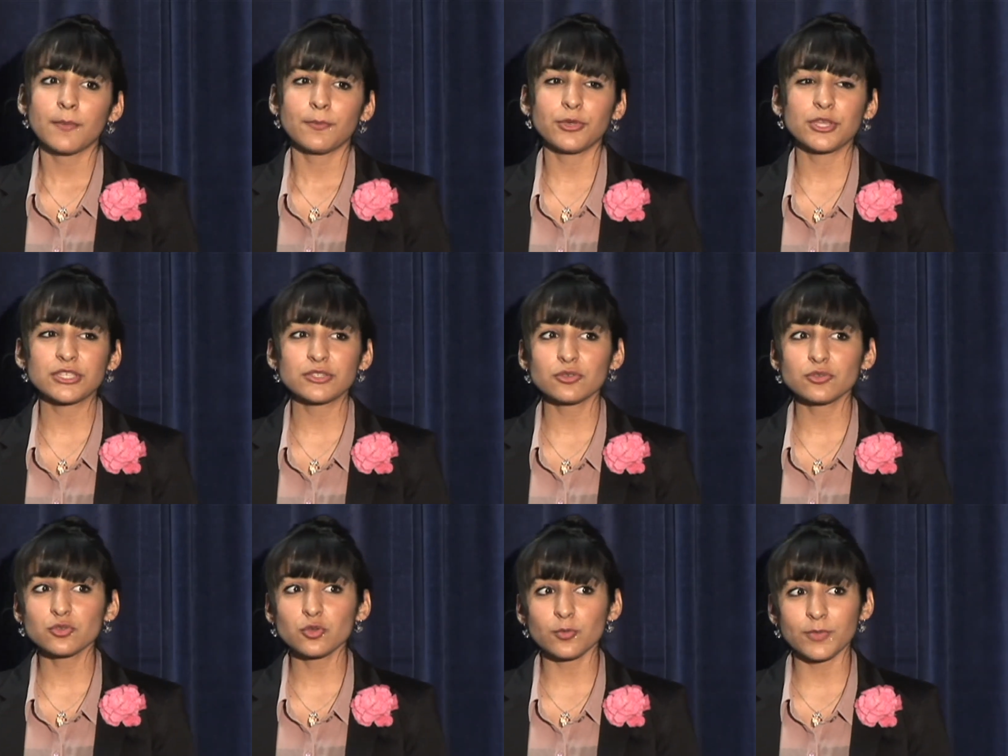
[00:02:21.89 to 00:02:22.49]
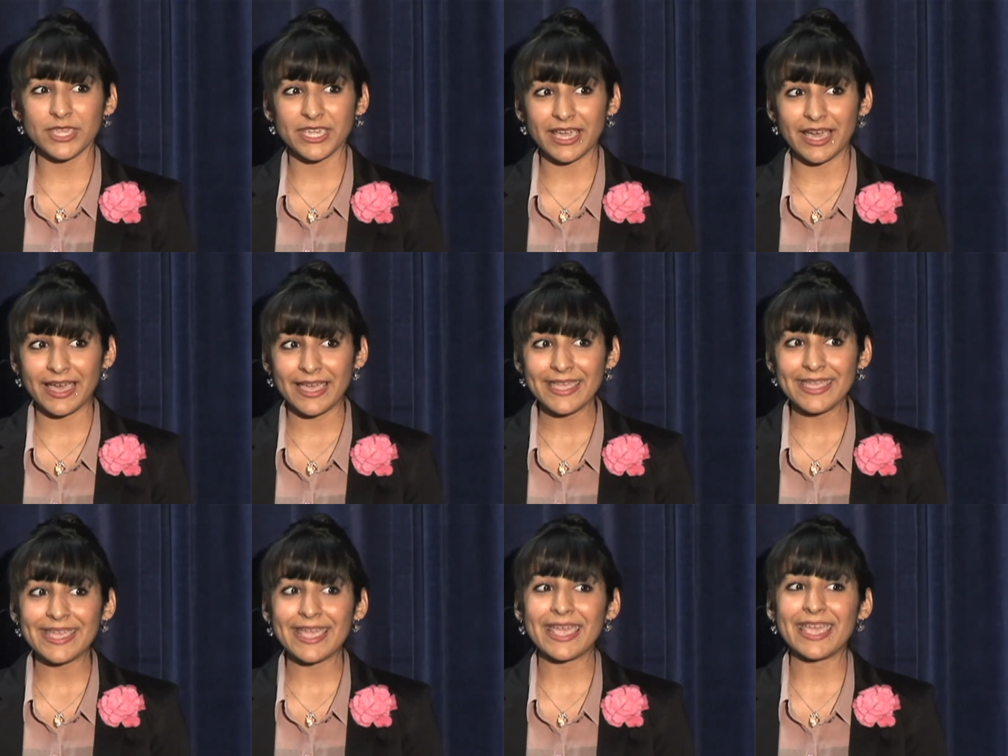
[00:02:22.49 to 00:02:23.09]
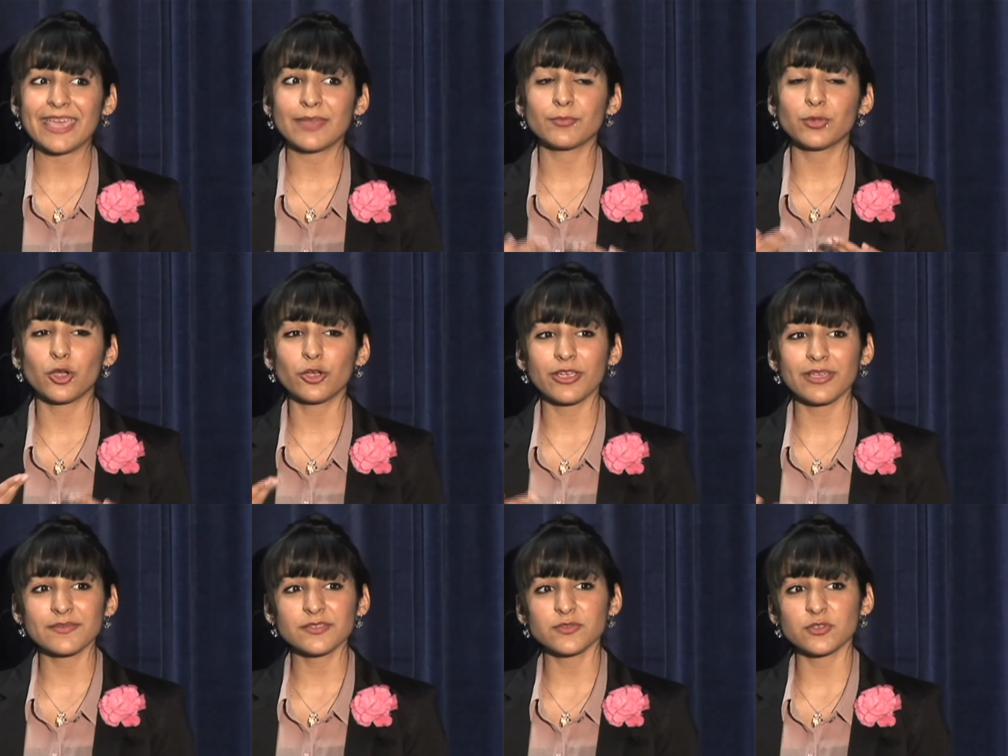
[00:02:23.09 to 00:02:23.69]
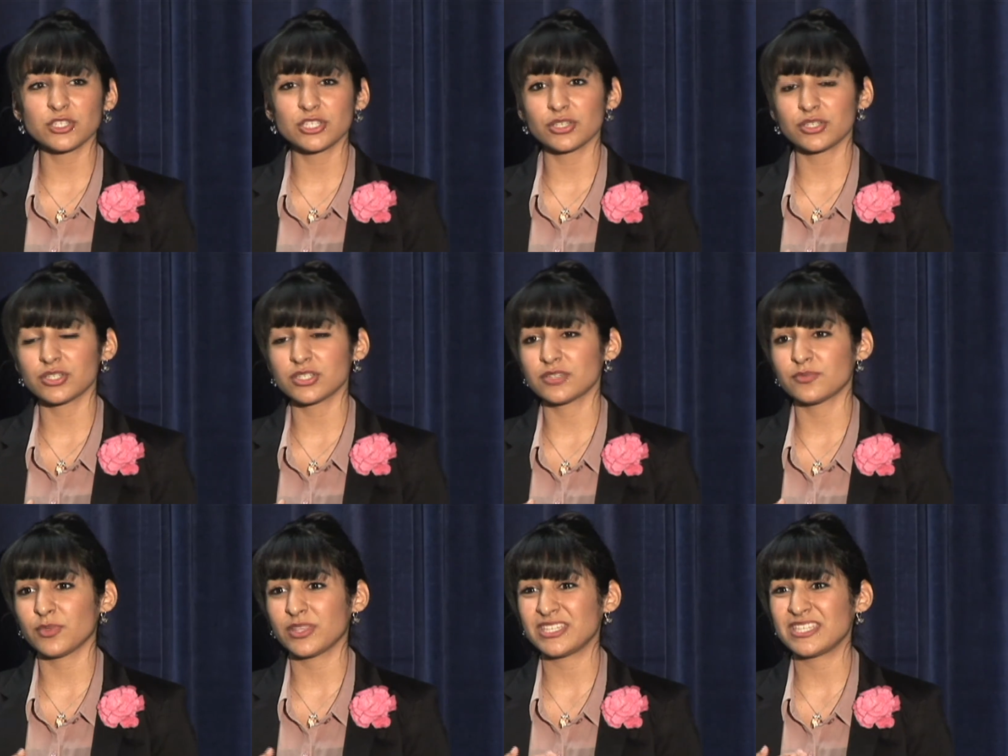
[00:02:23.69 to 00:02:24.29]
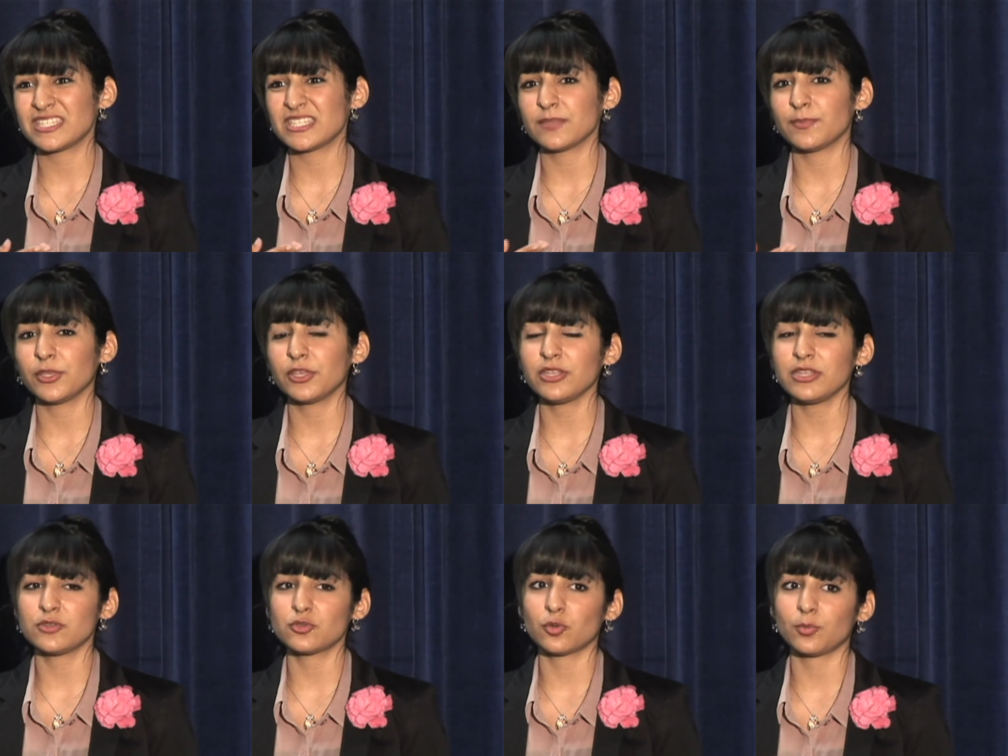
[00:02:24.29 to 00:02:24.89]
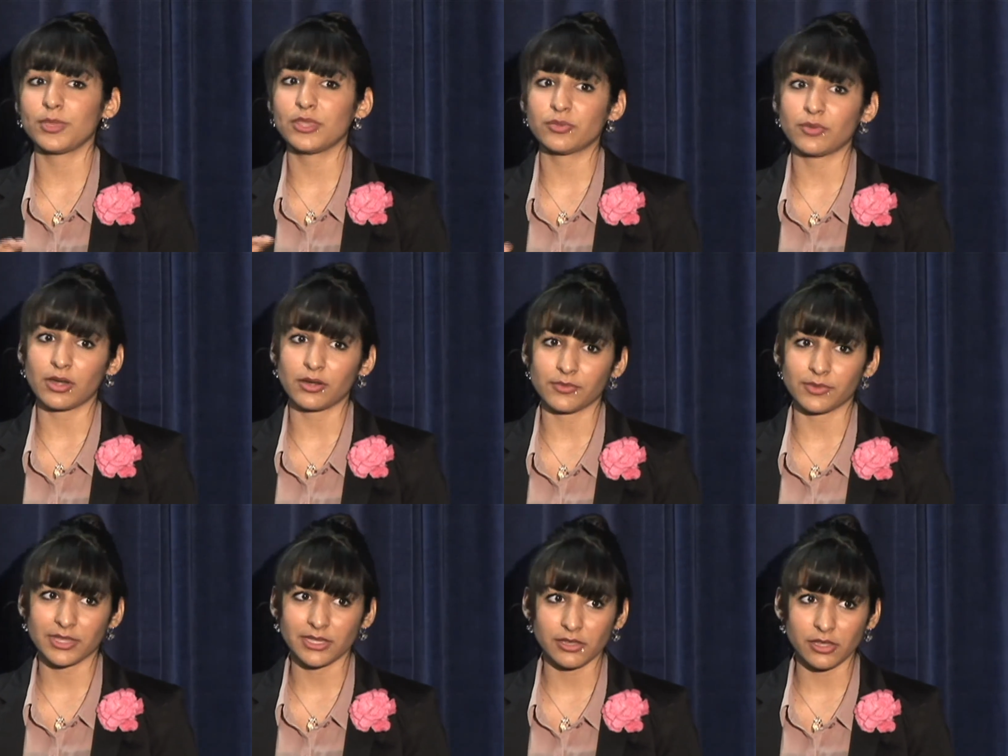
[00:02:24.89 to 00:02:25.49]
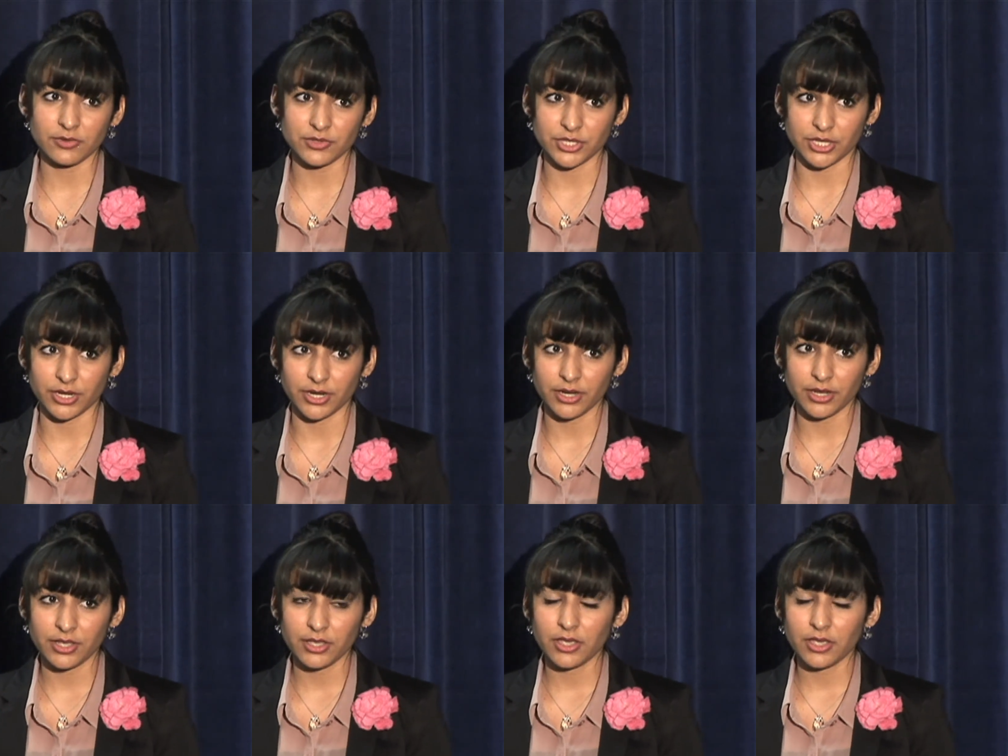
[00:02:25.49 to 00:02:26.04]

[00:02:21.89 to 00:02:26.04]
Preschools will be cut, and programs for children with disabilities will be threatened with closure.